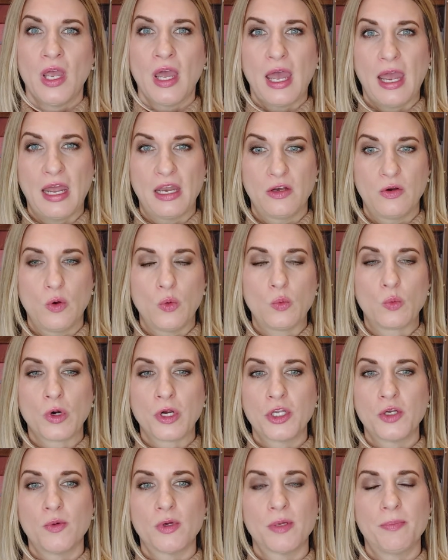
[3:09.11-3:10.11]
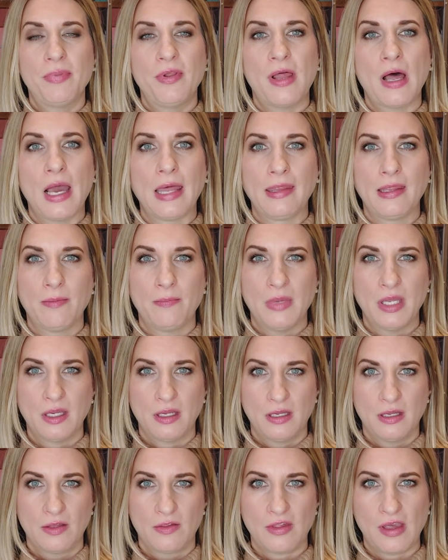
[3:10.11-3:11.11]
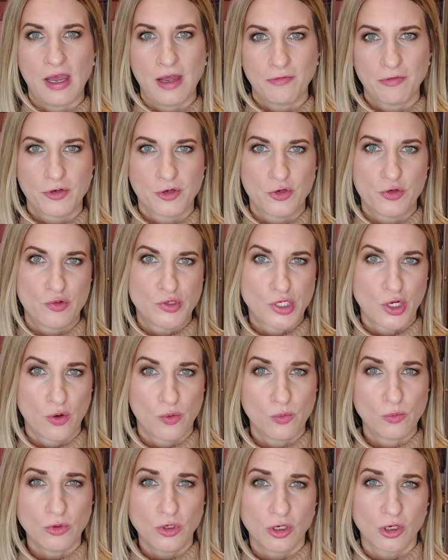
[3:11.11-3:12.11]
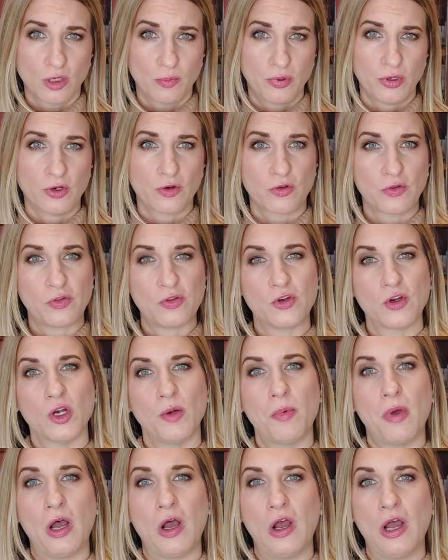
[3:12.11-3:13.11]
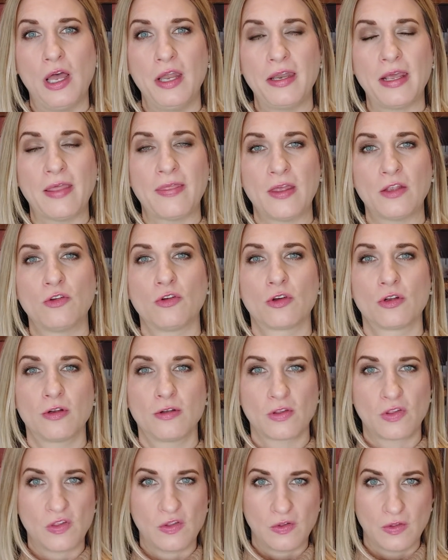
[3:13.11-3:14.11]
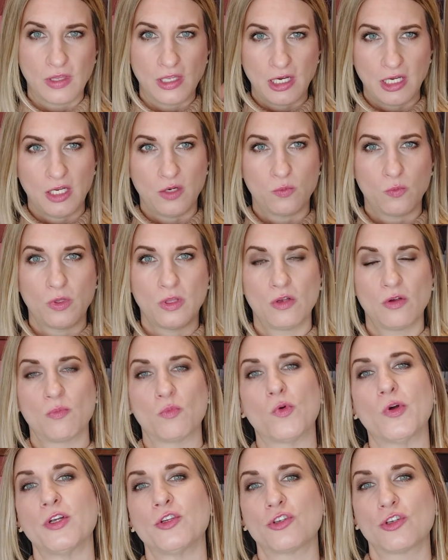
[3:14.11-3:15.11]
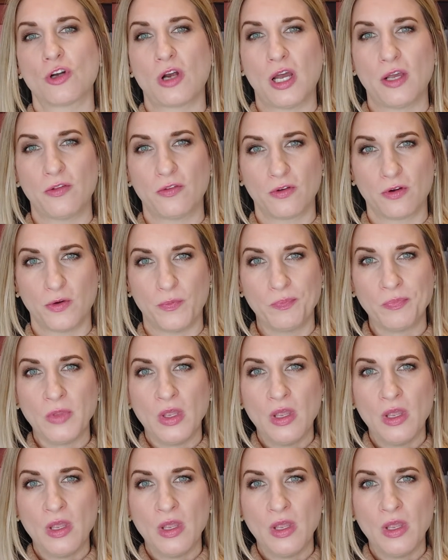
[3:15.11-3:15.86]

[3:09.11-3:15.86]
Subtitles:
And where you would apply them is after you tone, you're going to put your serum on and then you're going to seal it in with your moisturizer.